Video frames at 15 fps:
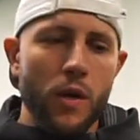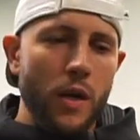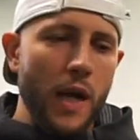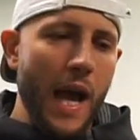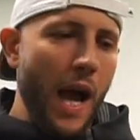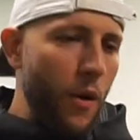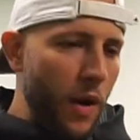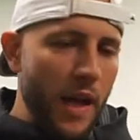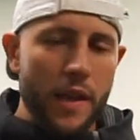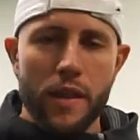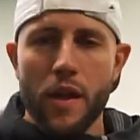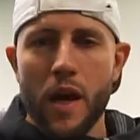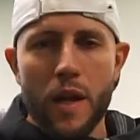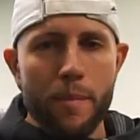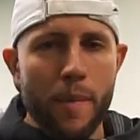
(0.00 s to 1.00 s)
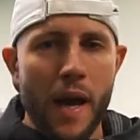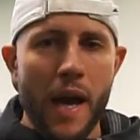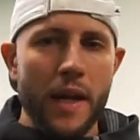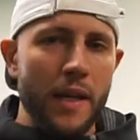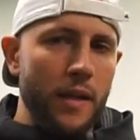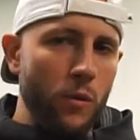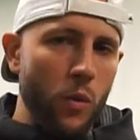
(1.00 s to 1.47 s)
how I thought
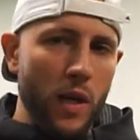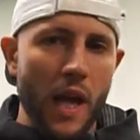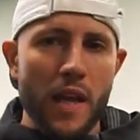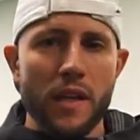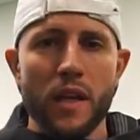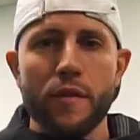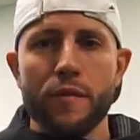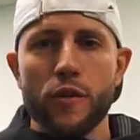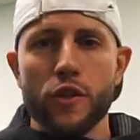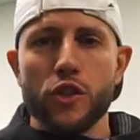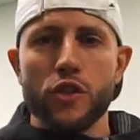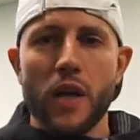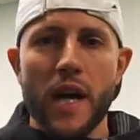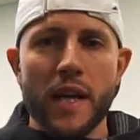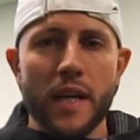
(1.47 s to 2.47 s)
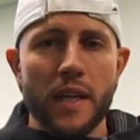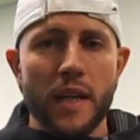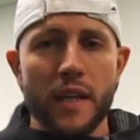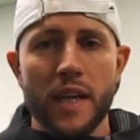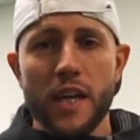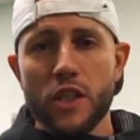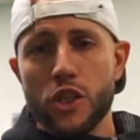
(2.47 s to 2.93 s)
about it, and what I did for training
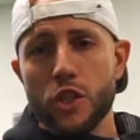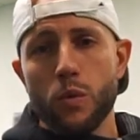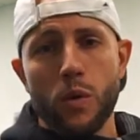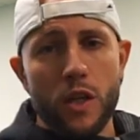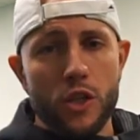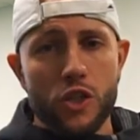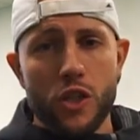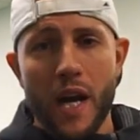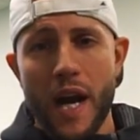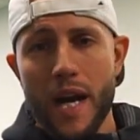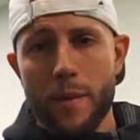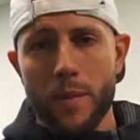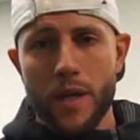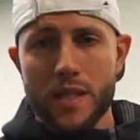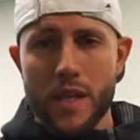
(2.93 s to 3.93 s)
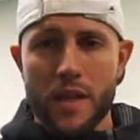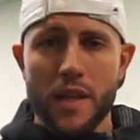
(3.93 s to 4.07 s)
in case you want to try it, because I